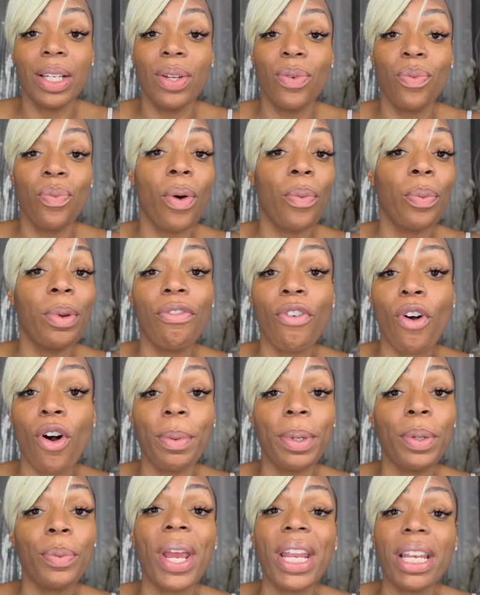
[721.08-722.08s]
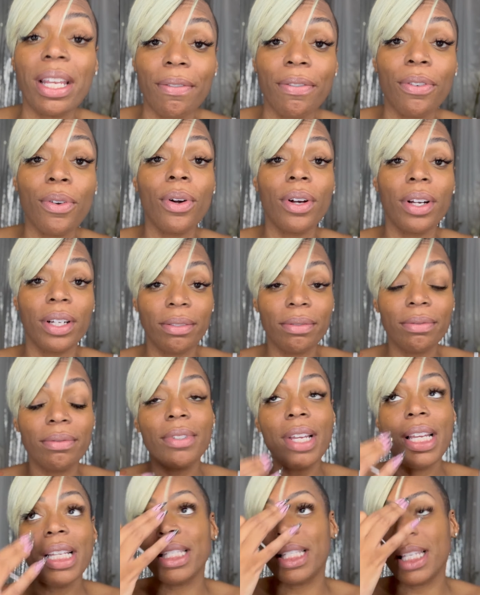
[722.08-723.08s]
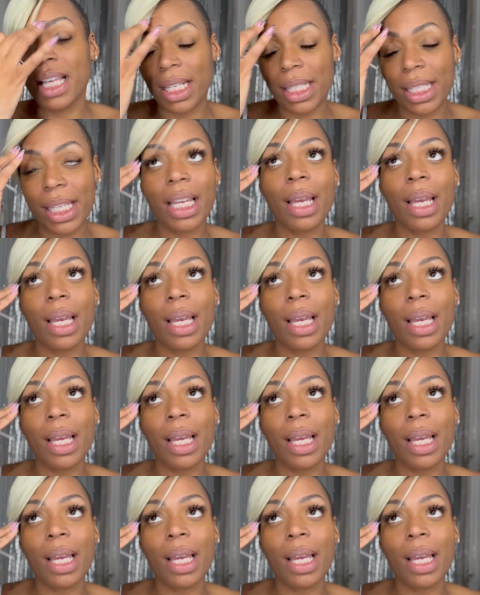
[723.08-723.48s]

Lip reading: what we've all been waiting for. Does it